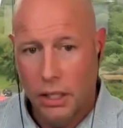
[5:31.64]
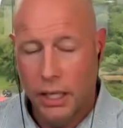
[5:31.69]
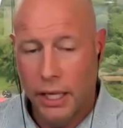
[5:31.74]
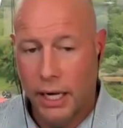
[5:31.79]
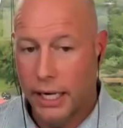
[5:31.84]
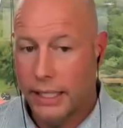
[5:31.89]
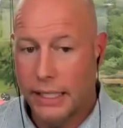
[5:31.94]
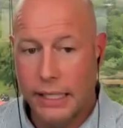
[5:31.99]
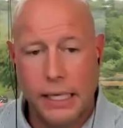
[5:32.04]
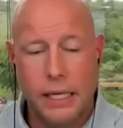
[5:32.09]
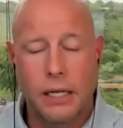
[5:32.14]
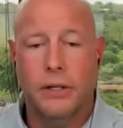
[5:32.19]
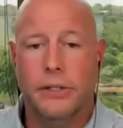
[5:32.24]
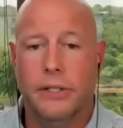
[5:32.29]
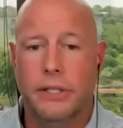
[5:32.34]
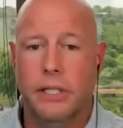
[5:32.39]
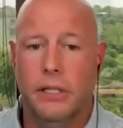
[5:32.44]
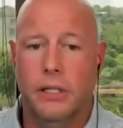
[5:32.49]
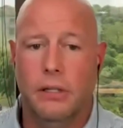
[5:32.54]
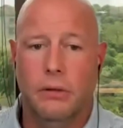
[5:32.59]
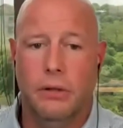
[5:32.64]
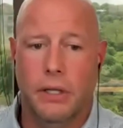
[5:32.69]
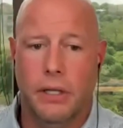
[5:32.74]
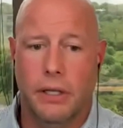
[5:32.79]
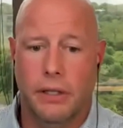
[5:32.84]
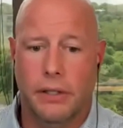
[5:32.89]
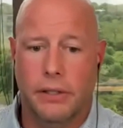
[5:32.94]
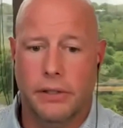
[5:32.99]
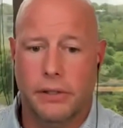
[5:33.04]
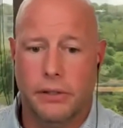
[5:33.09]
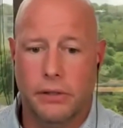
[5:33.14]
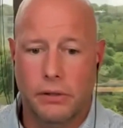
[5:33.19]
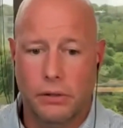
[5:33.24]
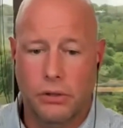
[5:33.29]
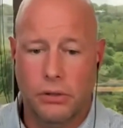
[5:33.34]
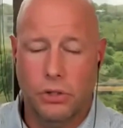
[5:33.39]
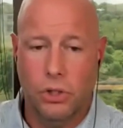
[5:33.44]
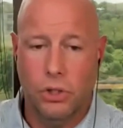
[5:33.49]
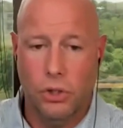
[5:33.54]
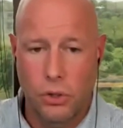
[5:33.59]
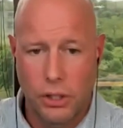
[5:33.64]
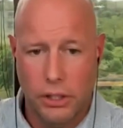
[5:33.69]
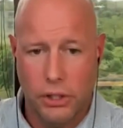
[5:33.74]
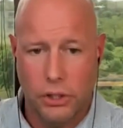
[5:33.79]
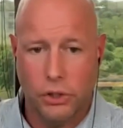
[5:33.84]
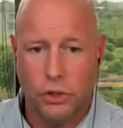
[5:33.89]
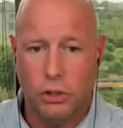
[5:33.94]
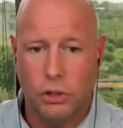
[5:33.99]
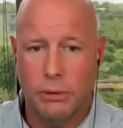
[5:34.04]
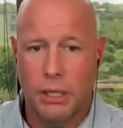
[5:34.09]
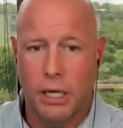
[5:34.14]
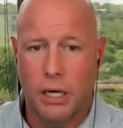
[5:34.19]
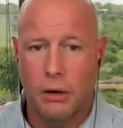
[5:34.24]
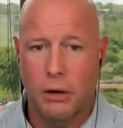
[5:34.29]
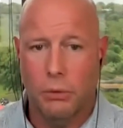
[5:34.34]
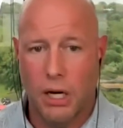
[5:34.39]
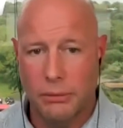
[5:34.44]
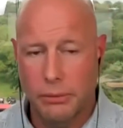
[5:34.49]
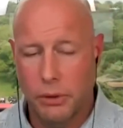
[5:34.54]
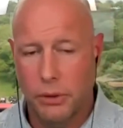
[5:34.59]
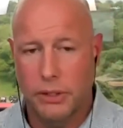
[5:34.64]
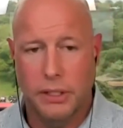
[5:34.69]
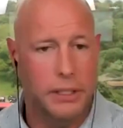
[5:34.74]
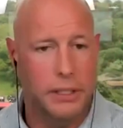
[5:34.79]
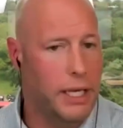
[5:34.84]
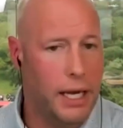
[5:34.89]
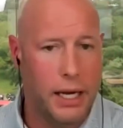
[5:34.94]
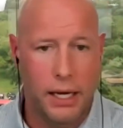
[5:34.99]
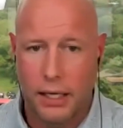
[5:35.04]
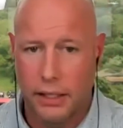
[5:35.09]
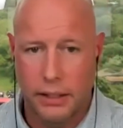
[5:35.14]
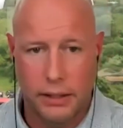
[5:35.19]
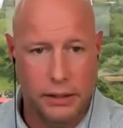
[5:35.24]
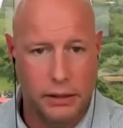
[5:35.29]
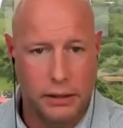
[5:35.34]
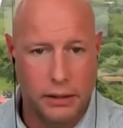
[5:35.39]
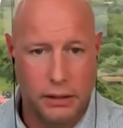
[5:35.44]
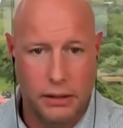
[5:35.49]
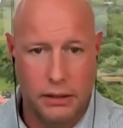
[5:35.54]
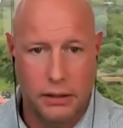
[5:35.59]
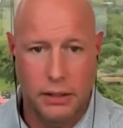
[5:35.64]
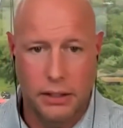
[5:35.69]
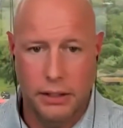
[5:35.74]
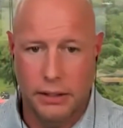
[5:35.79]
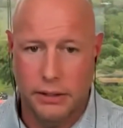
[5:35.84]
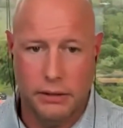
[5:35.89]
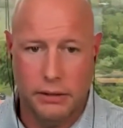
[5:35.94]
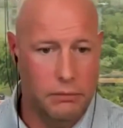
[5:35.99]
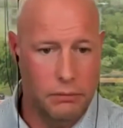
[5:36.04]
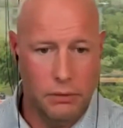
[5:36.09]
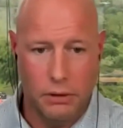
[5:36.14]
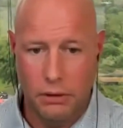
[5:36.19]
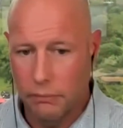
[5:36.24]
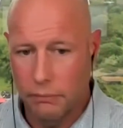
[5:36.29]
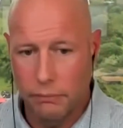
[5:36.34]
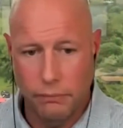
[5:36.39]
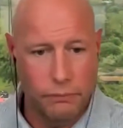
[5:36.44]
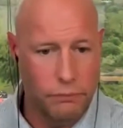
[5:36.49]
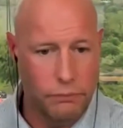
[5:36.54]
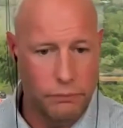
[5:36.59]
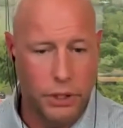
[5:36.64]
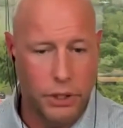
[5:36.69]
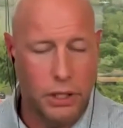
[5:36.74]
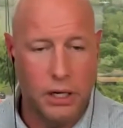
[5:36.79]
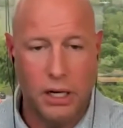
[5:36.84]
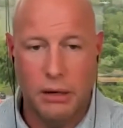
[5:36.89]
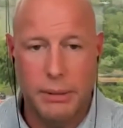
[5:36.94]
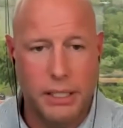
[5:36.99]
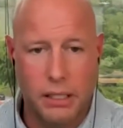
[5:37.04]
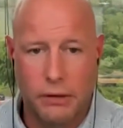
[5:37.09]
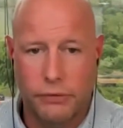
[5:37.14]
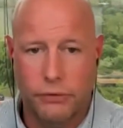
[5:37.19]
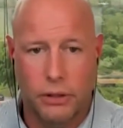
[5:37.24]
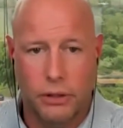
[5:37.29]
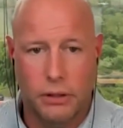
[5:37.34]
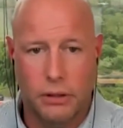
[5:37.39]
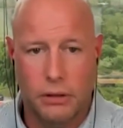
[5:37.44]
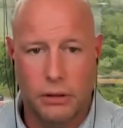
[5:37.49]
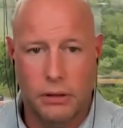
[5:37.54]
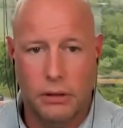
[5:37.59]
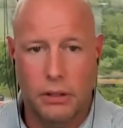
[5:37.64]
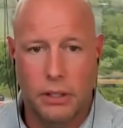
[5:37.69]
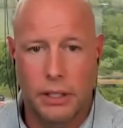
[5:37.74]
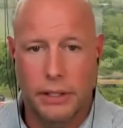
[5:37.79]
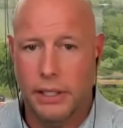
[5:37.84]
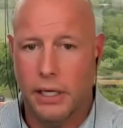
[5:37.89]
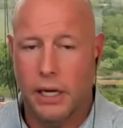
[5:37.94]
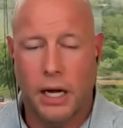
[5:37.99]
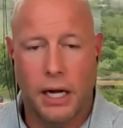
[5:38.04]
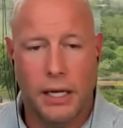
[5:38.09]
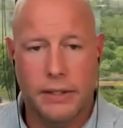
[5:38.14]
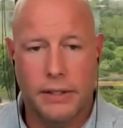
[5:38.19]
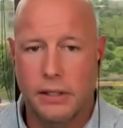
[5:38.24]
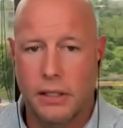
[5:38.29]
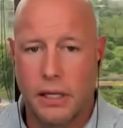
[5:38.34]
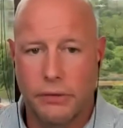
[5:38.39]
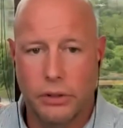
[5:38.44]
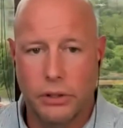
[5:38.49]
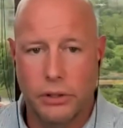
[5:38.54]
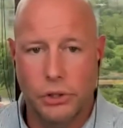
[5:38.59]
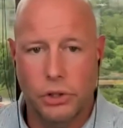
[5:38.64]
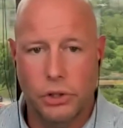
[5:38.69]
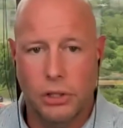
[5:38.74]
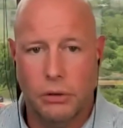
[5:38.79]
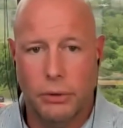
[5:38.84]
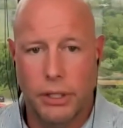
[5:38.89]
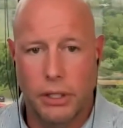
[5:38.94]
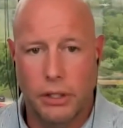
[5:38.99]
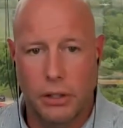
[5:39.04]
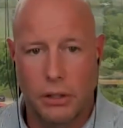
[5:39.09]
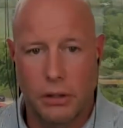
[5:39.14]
And I guarantee you this, 2 years from now, what I'm doing today is they're going to be different. It's a constant evolution of what you